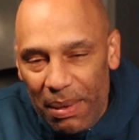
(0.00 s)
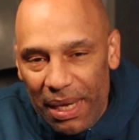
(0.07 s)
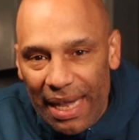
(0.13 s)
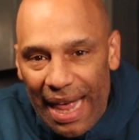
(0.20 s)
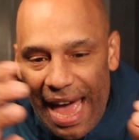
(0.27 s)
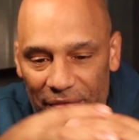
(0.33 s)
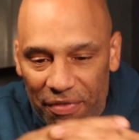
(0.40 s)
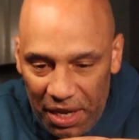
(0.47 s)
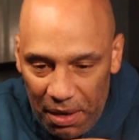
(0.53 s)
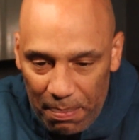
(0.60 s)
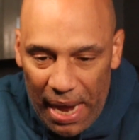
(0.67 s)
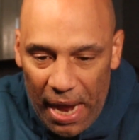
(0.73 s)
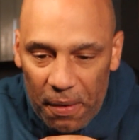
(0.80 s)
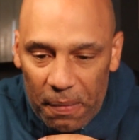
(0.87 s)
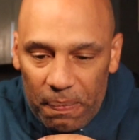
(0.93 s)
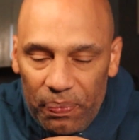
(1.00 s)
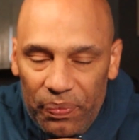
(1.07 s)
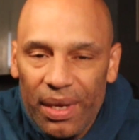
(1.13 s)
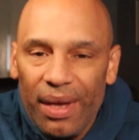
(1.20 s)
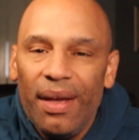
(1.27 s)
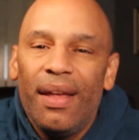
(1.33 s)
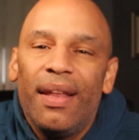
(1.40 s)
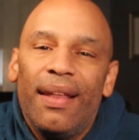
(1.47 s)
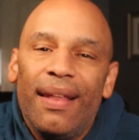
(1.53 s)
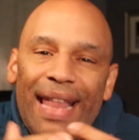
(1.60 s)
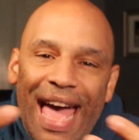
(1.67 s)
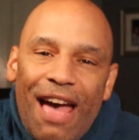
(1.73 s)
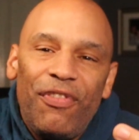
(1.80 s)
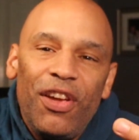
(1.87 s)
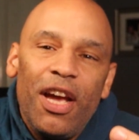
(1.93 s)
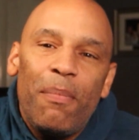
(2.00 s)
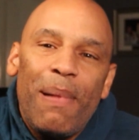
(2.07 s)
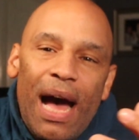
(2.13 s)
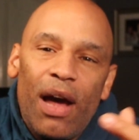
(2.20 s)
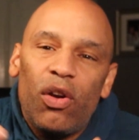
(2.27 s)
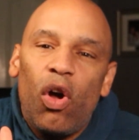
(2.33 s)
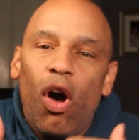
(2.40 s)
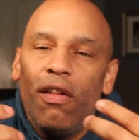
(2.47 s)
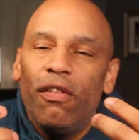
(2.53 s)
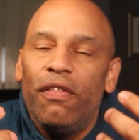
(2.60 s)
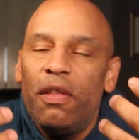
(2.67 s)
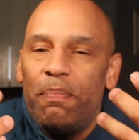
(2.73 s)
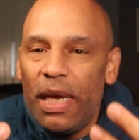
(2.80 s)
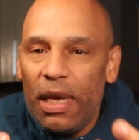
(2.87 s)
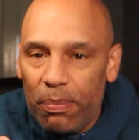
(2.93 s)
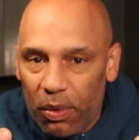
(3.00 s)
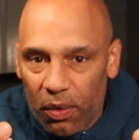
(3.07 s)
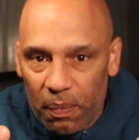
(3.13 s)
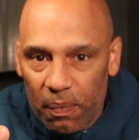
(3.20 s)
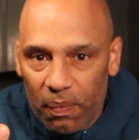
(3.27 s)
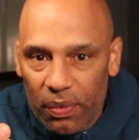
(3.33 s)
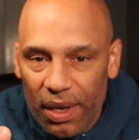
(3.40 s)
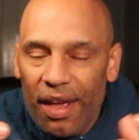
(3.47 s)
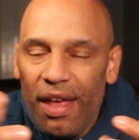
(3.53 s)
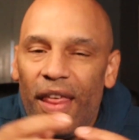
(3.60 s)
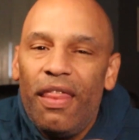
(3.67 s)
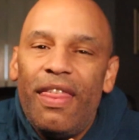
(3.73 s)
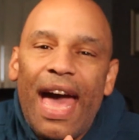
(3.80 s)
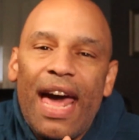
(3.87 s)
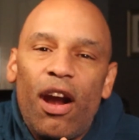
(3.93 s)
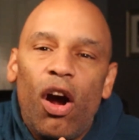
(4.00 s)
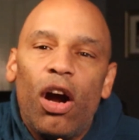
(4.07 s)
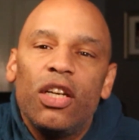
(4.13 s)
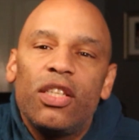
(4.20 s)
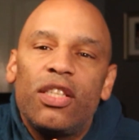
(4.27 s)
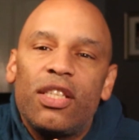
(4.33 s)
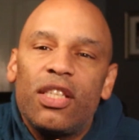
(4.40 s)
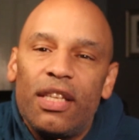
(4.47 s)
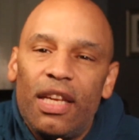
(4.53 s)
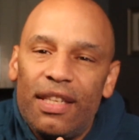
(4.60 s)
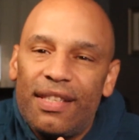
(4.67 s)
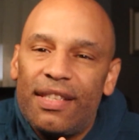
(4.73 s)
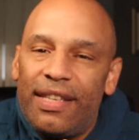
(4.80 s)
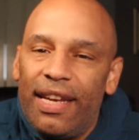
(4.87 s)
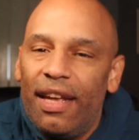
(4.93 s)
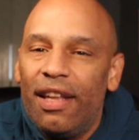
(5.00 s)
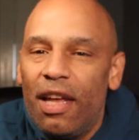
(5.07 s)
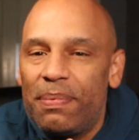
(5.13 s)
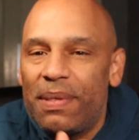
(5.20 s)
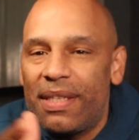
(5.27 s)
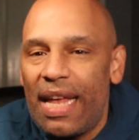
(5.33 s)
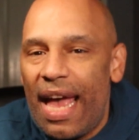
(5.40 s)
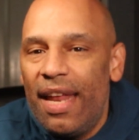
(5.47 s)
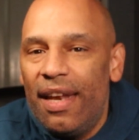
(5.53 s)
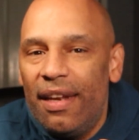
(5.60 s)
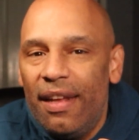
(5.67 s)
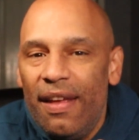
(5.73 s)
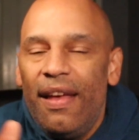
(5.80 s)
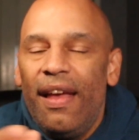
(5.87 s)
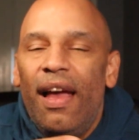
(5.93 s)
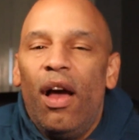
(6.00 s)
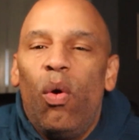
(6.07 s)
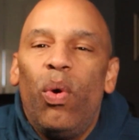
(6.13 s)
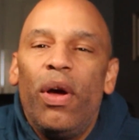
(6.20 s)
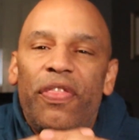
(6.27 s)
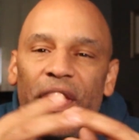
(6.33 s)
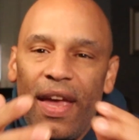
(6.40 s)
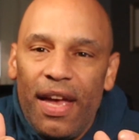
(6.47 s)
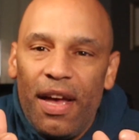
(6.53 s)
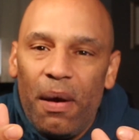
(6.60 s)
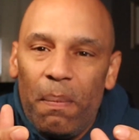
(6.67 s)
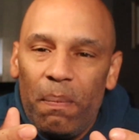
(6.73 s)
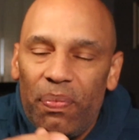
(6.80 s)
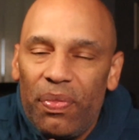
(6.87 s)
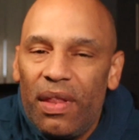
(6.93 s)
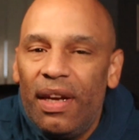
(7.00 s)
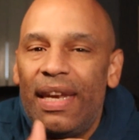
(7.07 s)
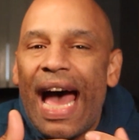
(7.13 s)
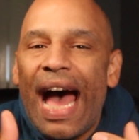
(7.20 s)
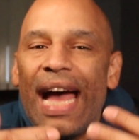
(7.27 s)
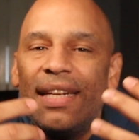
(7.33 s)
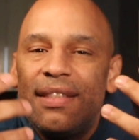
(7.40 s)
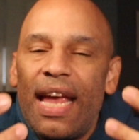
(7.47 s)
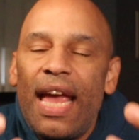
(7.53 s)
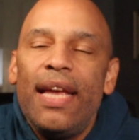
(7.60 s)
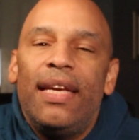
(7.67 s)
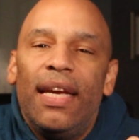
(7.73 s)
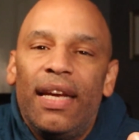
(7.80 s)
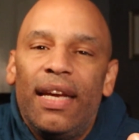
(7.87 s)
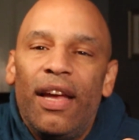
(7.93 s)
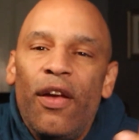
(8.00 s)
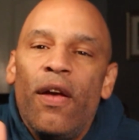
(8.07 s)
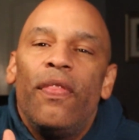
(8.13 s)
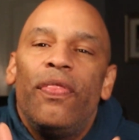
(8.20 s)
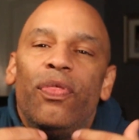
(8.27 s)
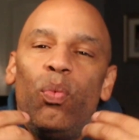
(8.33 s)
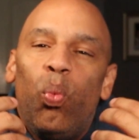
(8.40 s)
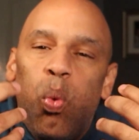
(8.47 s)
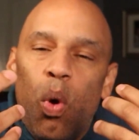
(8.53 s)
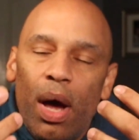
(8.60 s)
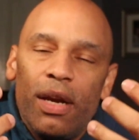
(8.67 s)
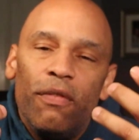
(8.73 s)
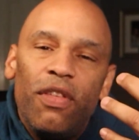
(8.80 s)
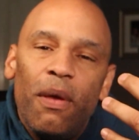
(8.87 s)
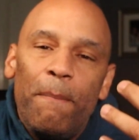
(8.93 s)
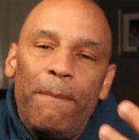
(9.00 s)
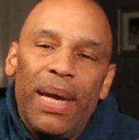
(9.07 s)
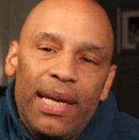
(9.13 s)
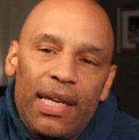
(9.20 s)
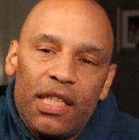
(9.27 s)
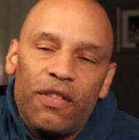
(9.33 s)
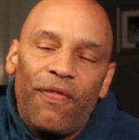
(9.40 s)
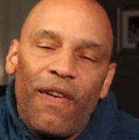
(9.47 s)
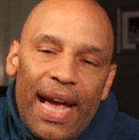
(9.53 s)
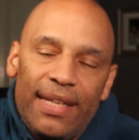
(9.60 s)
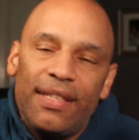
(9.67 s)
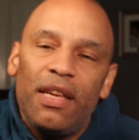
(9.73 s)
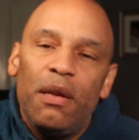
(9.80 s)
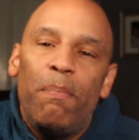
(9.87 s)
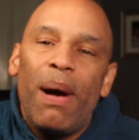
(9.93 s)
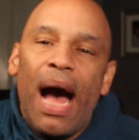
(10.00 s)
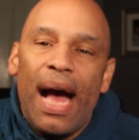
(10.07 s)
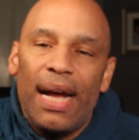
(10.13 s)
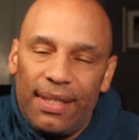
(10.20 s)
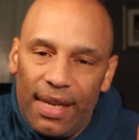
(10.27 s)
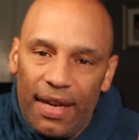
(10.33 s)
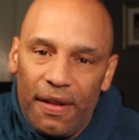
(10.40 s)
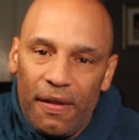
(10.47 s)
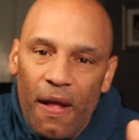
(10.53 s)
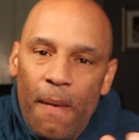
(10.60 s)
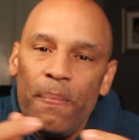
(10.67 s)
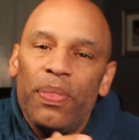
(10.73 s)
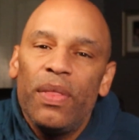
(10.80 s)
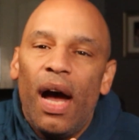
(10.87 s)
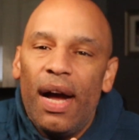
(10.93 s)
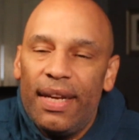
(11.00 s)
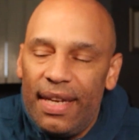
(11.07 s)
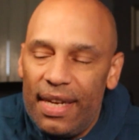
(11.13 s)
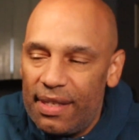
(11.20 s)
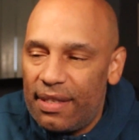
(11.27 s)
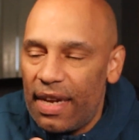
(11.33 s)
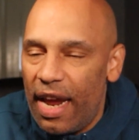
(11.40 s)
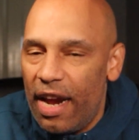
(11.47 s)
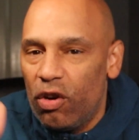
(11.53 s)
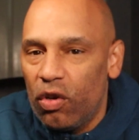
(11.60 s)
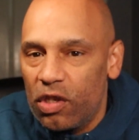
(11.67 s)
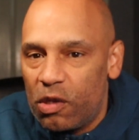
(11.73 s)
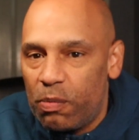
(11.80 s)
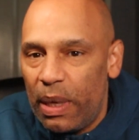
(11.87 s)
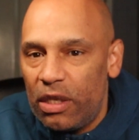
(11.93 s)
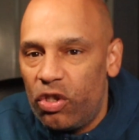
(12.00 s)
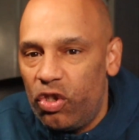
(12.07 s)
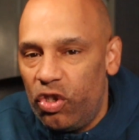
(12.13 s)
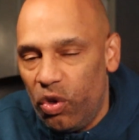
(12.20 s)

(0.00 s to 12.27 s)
he be laughing about? Laughing about all of the people that are still upset with him not taking one of the biggest fights in boxing against Errol Spence